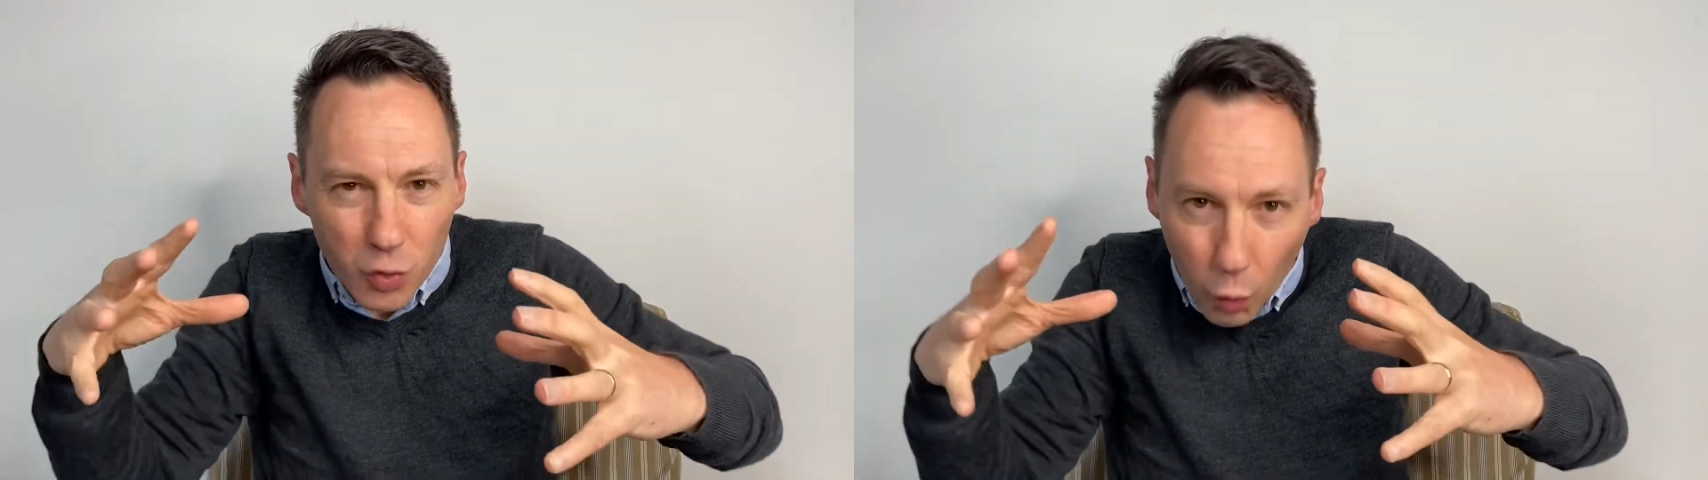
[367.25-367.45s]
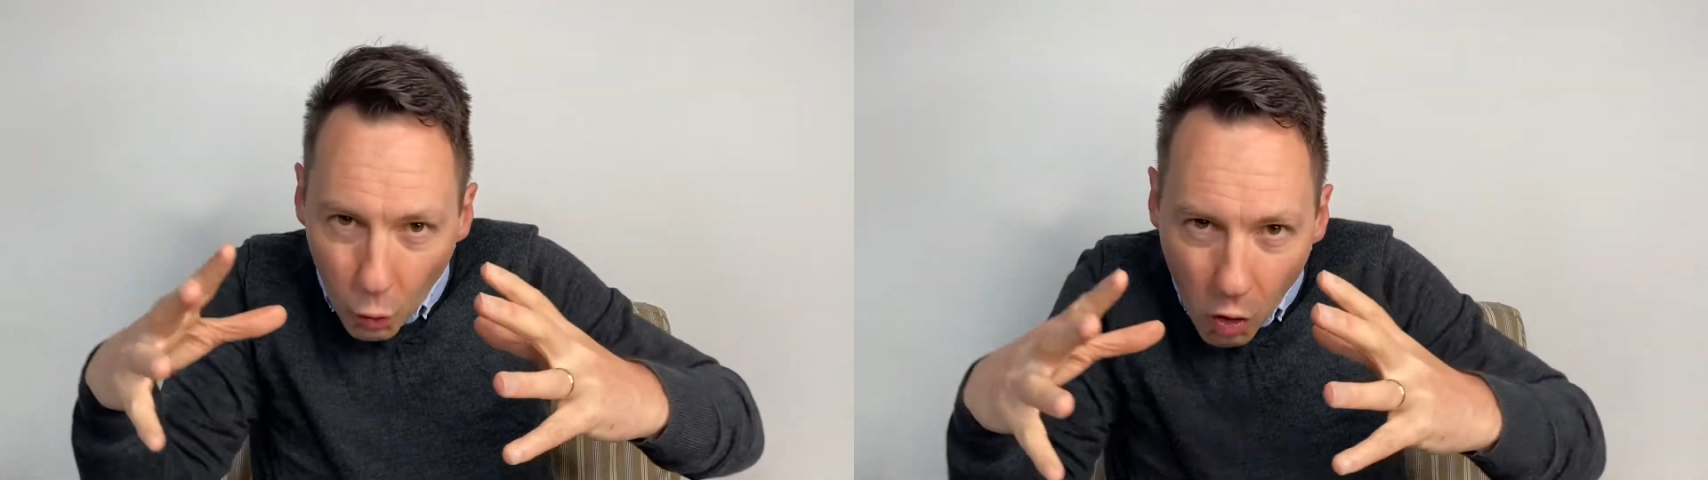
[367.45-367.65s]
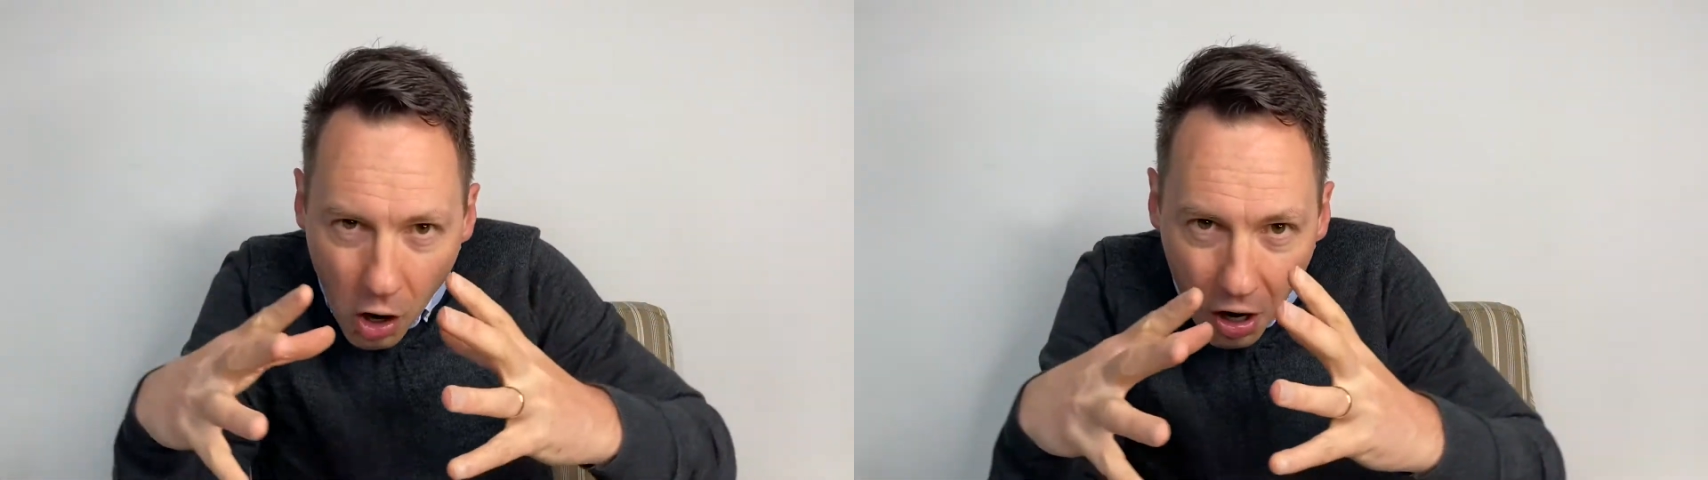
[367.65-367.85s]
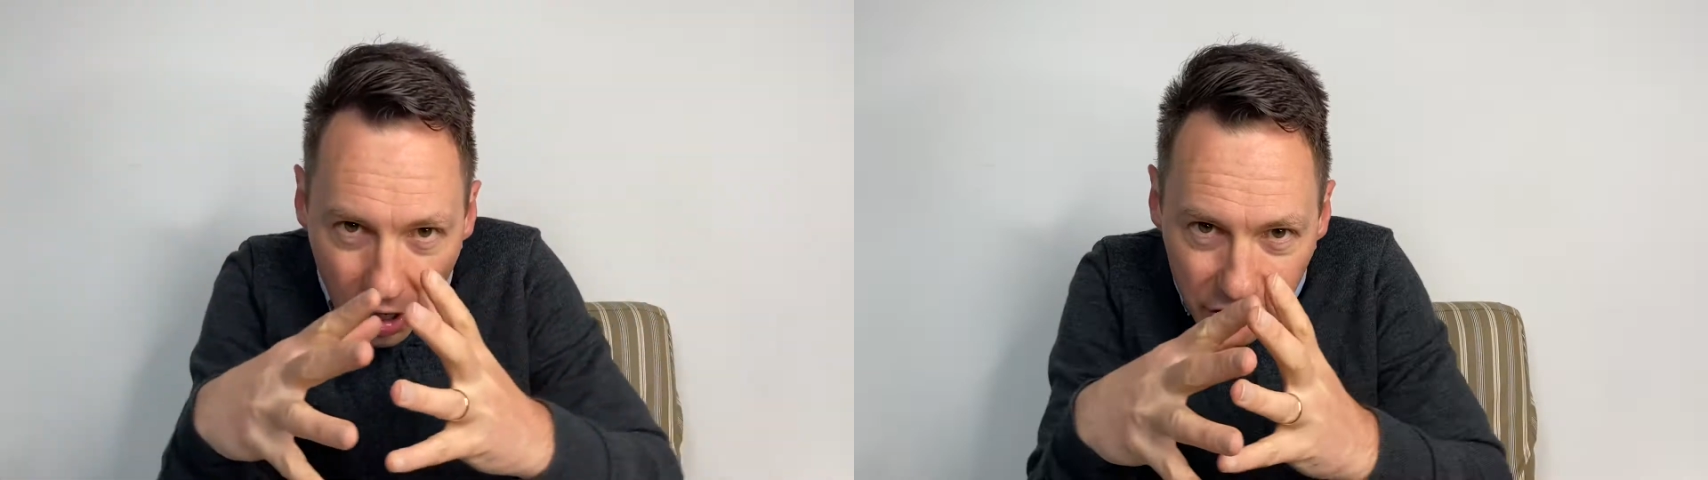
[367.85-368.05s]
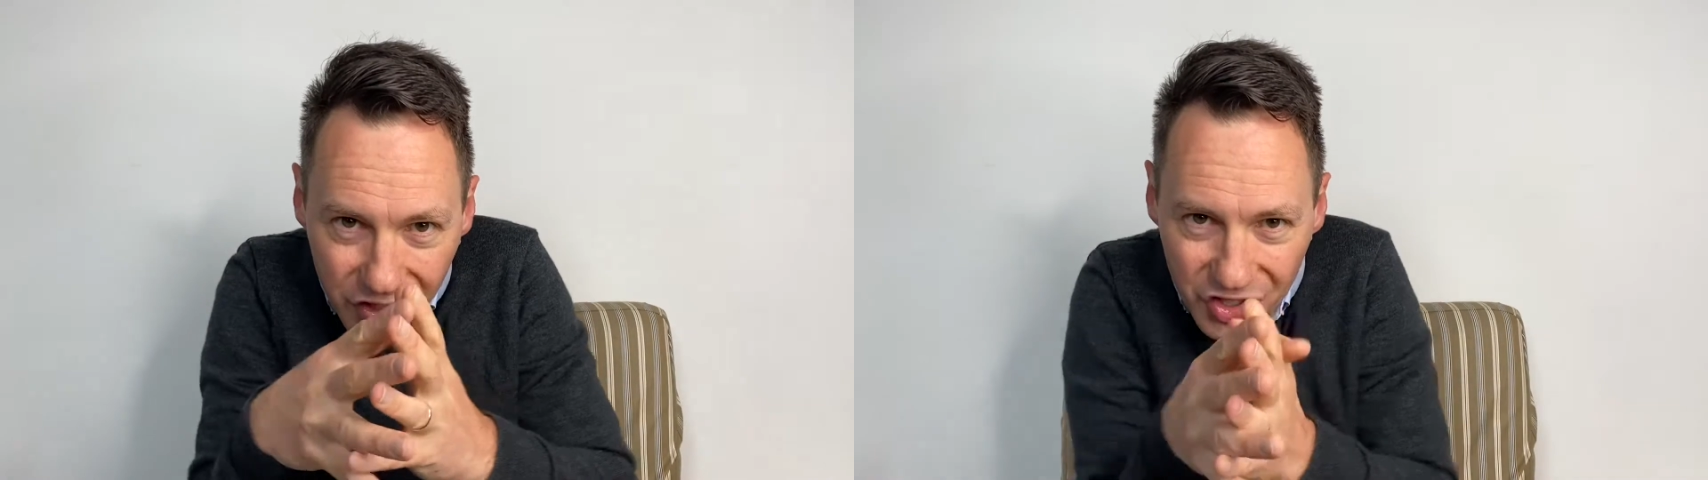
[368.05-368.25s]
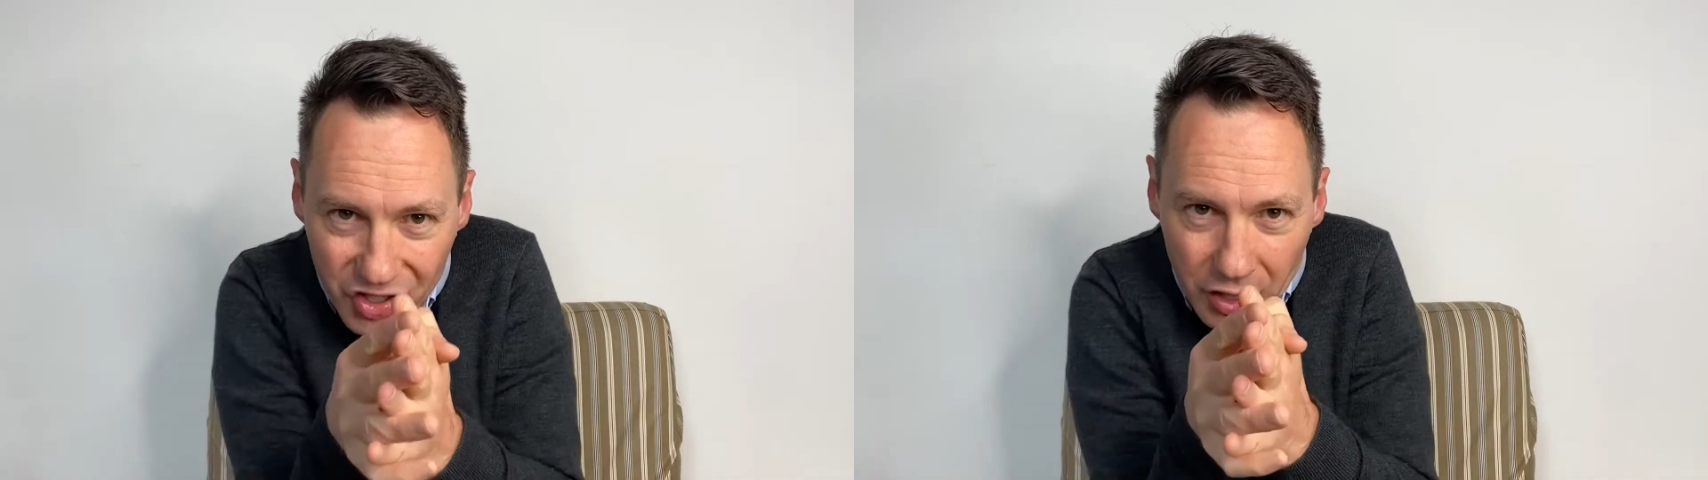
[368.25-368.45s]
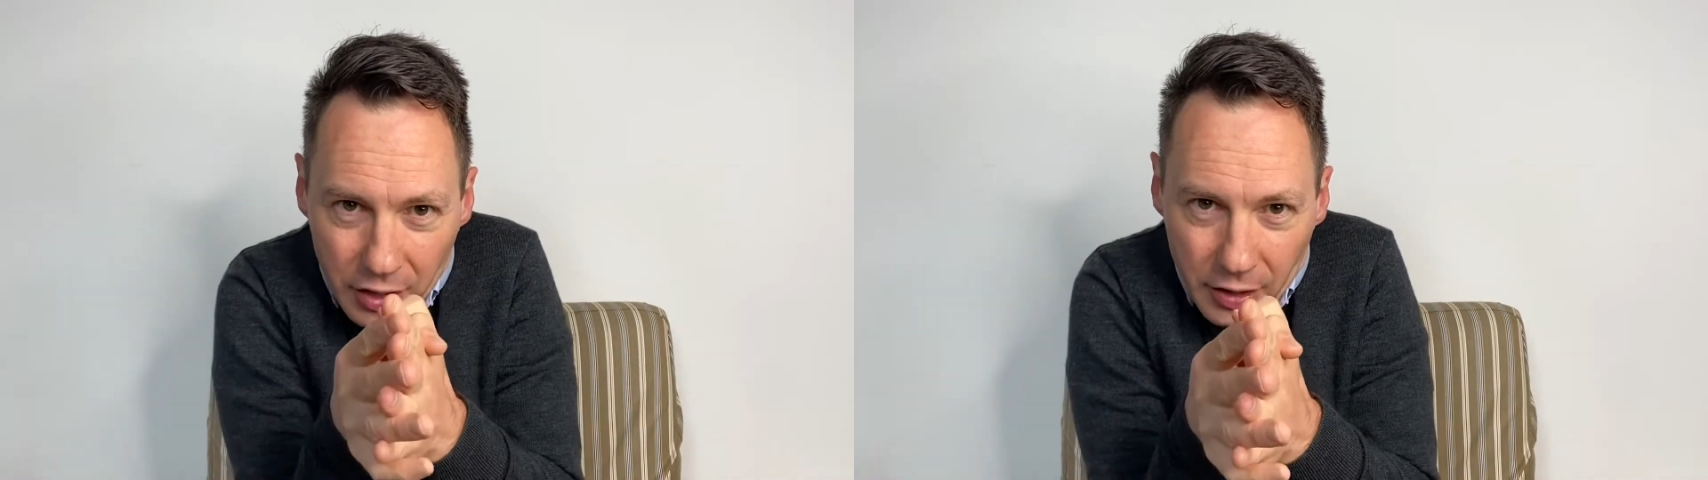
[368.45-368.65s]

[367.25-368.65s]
words,